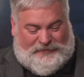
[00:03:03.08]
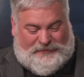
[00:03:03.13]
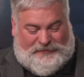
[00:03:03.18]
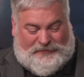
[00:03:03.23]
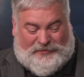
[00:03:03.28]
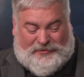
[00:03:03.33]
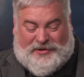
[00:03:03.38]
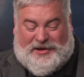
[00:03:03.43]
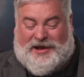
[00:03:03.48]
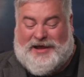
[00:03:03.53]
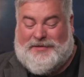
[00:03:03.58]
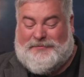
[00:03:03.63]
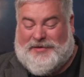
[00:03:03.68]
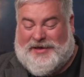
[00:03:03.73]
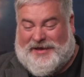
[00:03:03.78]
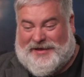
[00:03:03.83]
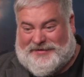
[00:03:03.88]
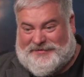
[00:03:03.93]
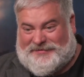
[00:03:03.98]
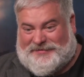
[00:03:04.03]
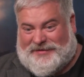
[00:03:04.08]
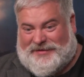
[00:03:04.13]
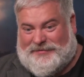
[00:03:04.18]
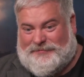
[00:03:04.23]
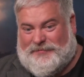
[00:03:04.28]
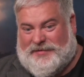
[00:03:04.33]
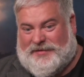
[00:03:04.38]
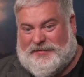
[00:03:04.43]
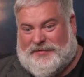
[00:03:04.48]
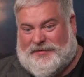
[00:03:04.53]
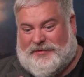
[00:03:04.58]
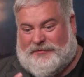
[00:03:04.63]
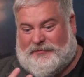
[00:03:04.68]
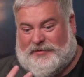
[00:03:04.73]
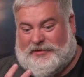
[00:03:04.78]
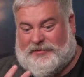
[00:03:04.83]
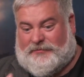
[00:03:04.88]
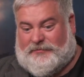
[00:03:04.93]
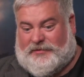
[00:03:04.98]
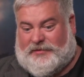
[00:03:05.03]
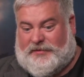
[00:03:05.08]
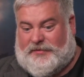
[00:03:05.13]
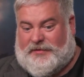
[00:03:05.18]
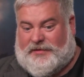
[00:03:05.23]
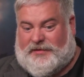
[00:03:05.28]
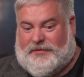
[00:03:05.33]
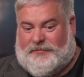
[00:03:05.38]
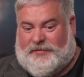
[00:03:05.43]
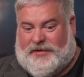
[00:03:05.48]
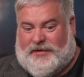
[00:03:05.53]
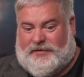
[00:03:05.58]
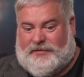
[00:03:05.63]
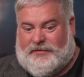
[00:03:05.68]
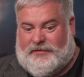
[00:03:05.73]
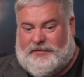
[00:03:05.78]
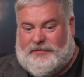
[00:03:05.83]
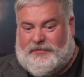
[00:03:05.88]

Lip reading: for IMAX, it meant that we could really think about